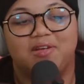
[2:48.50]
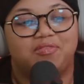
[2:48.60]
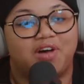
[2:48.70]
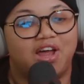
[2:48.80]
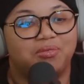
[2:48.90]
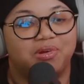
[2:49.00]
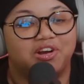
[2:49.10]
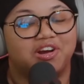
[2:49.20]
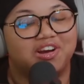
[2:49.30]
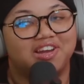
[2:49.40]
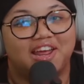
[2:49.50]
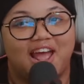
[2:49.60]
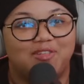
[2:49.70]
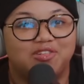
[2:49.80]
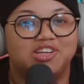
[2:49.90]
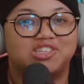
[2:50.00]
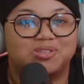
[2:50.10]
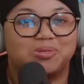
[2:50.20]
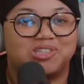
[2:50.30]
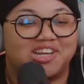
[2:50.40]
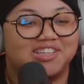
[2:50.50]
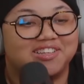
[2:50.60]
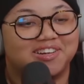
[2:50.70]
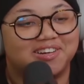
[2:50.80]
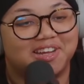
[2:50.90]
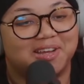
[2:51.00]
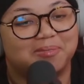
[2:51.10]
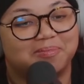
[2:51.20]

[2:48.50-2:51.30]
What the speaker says: following her, like after he just rejected her, like.